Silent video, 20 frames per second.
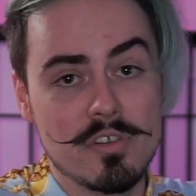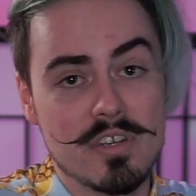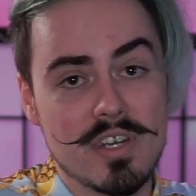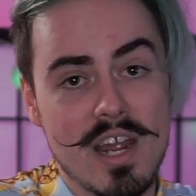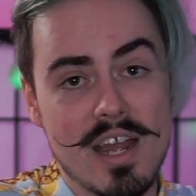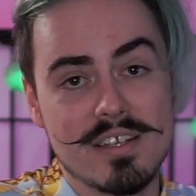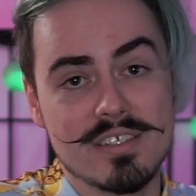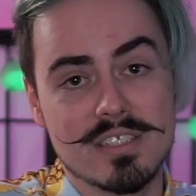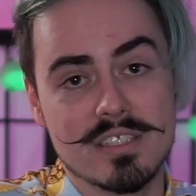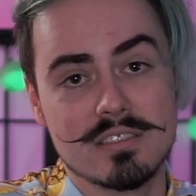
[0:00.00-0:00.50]
so
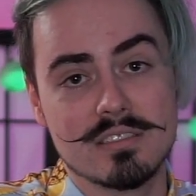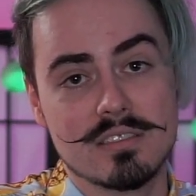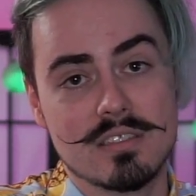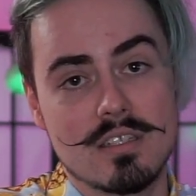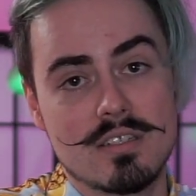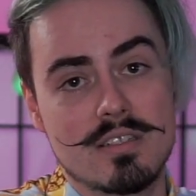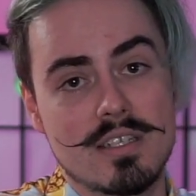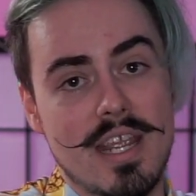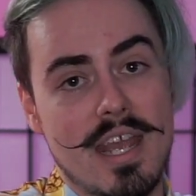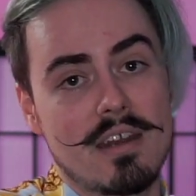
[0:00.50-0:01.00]
you guys
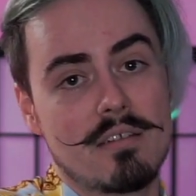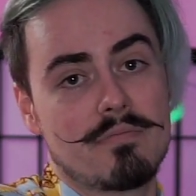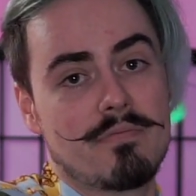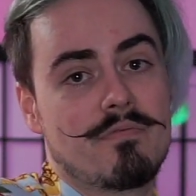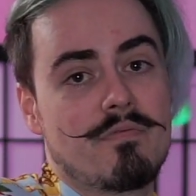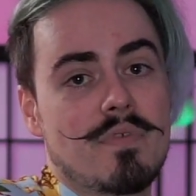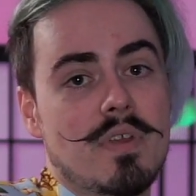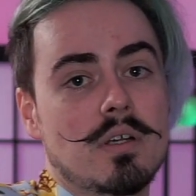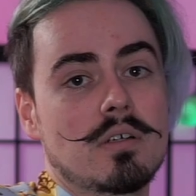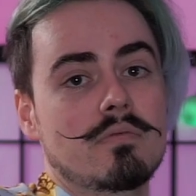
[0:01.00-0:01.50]
can get
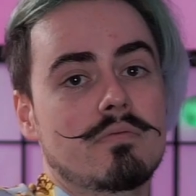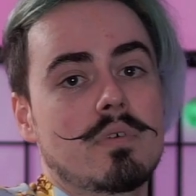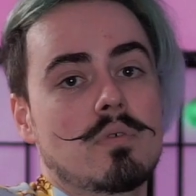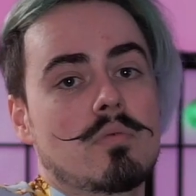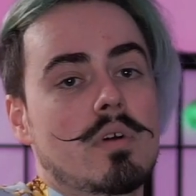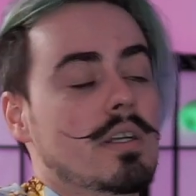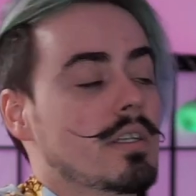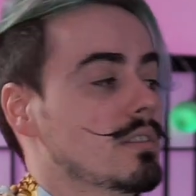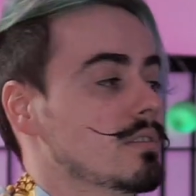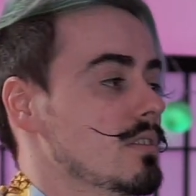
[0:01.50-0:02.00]
a feel
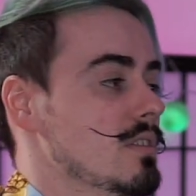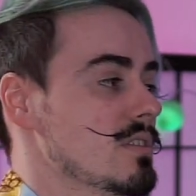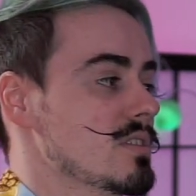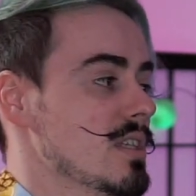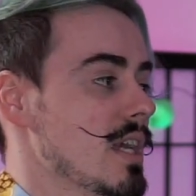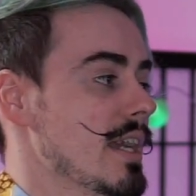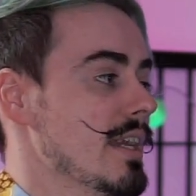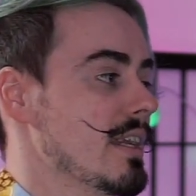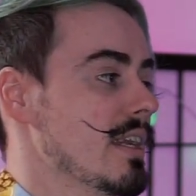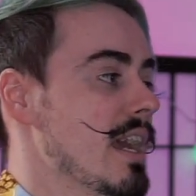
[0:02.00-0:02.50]
for what it
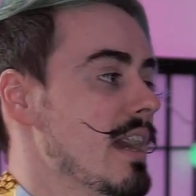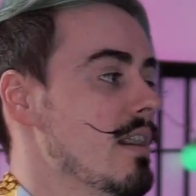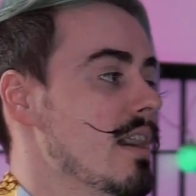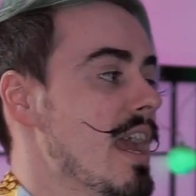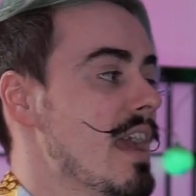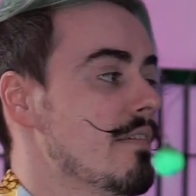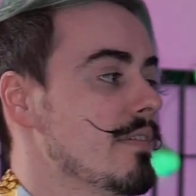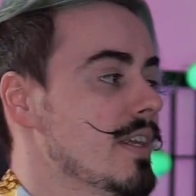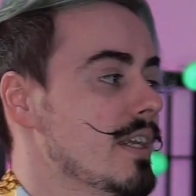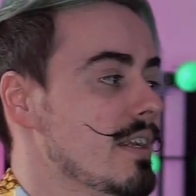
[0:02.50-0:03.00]
looks like and
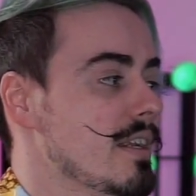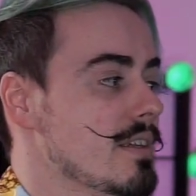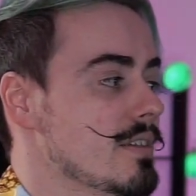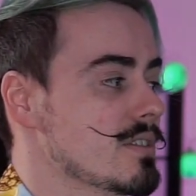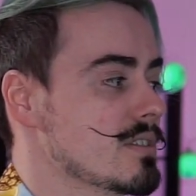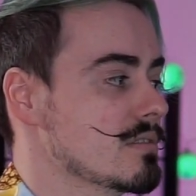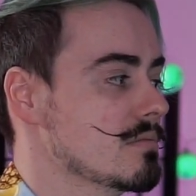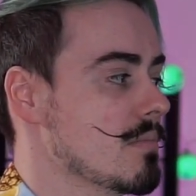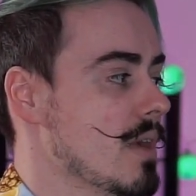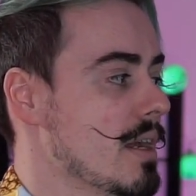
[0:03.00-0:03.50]
how heavy it
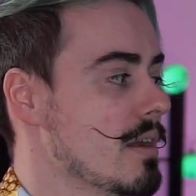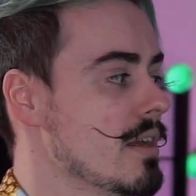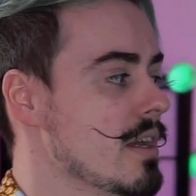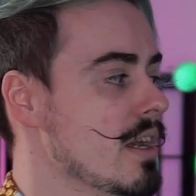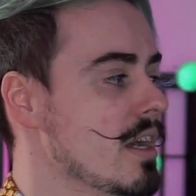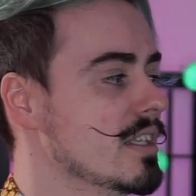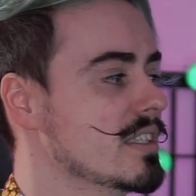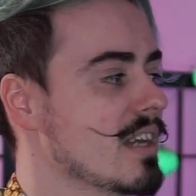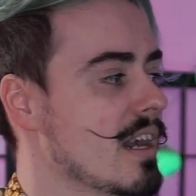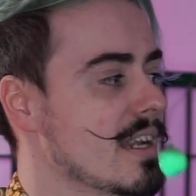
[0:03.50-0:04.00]
is, and
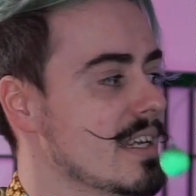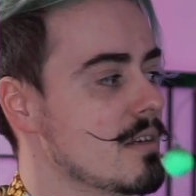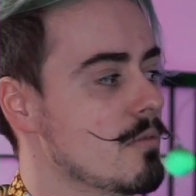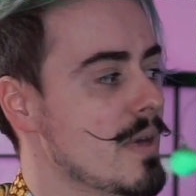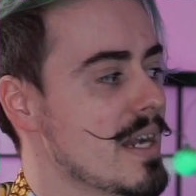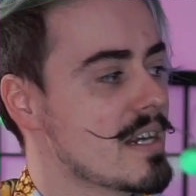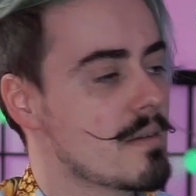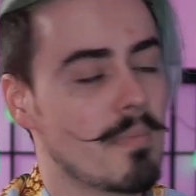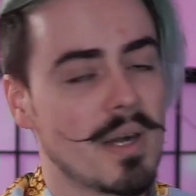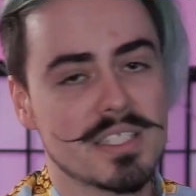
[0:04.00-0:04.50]
my
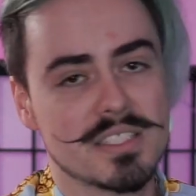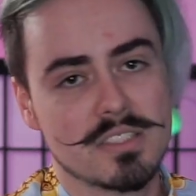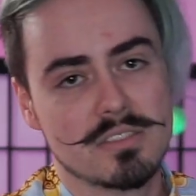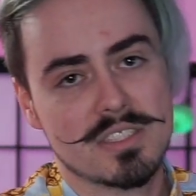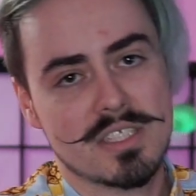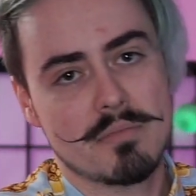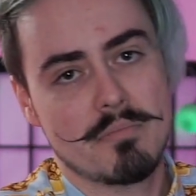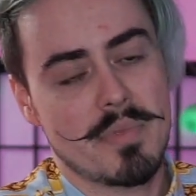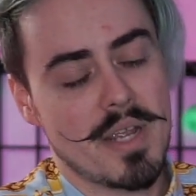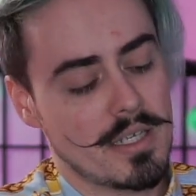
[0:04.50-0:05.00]
tiny weak
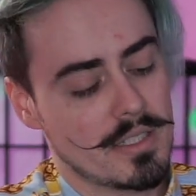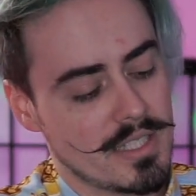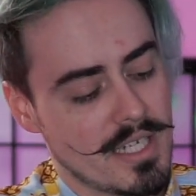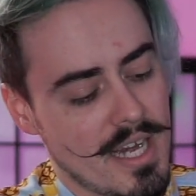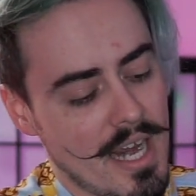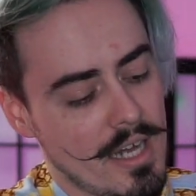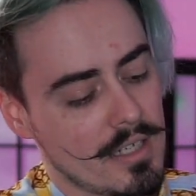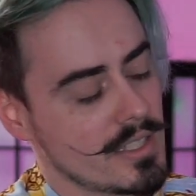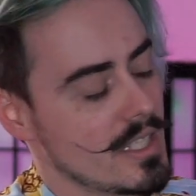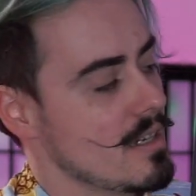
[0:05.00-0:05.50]
muscles can
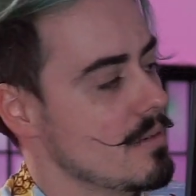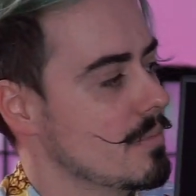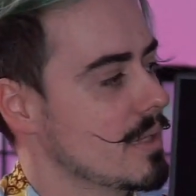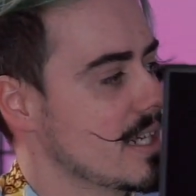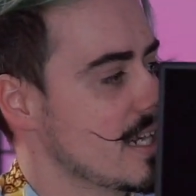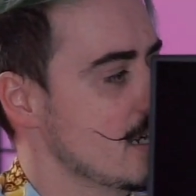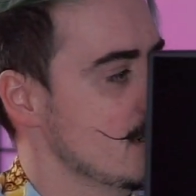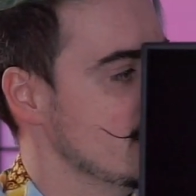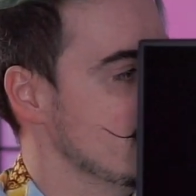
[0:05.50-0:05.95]
barely carry it, but